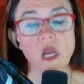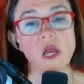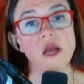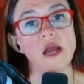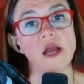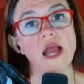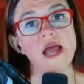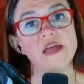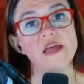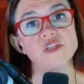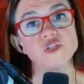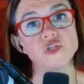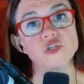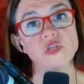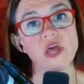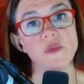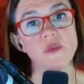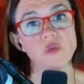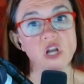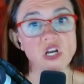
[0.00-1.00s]
And so
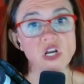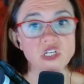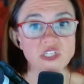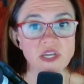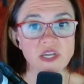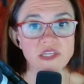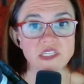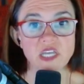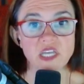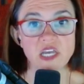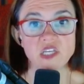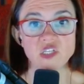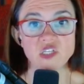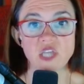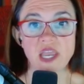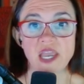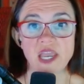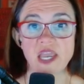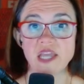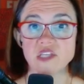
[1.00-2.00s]
that when our side says,
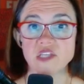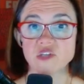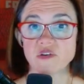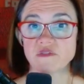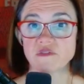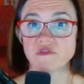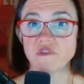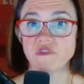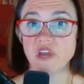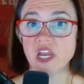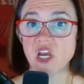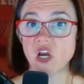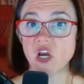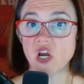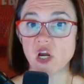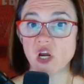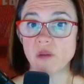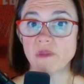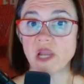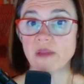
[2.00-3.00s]
hey, it's
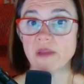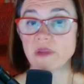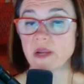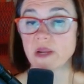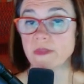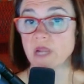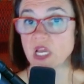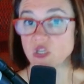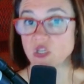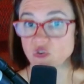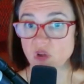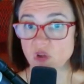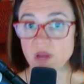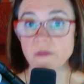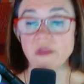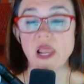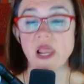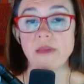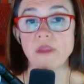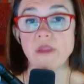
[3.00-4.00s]
unfair, blah, blah, blah, Trump,
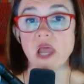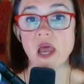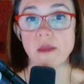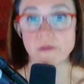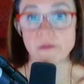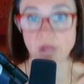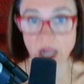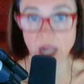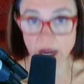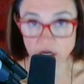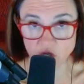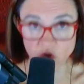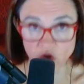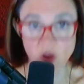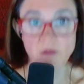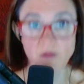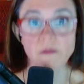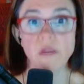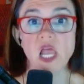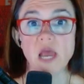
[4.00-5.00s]
blah, blah, blah,
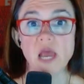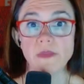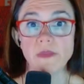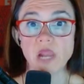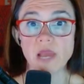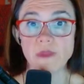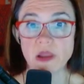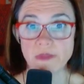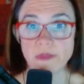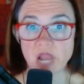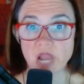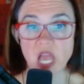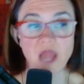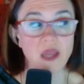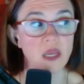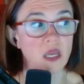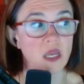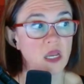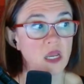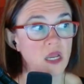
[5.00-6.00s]
Trump, blah, blah, blah, blah,
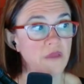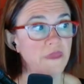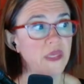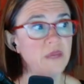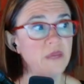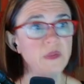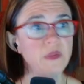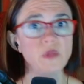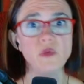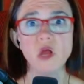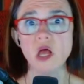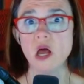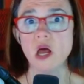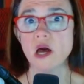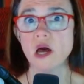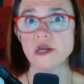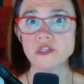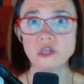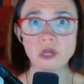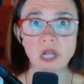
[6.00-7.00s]
they can be like, well,
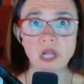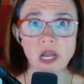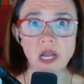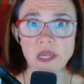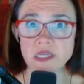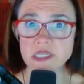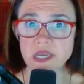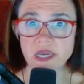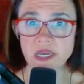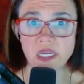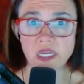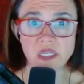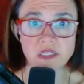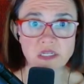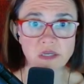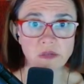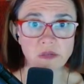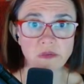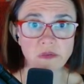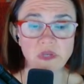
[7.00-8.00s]
Hunter got indicted
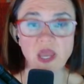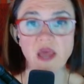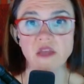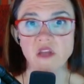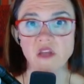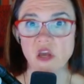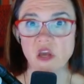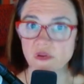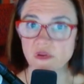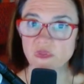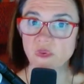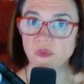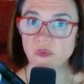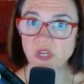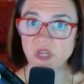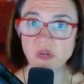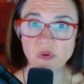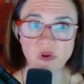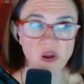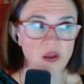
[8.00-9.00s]
too. Yeah, not on the
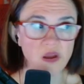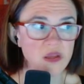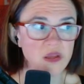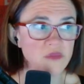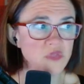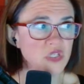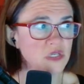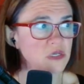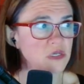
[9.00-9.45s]
real crimes.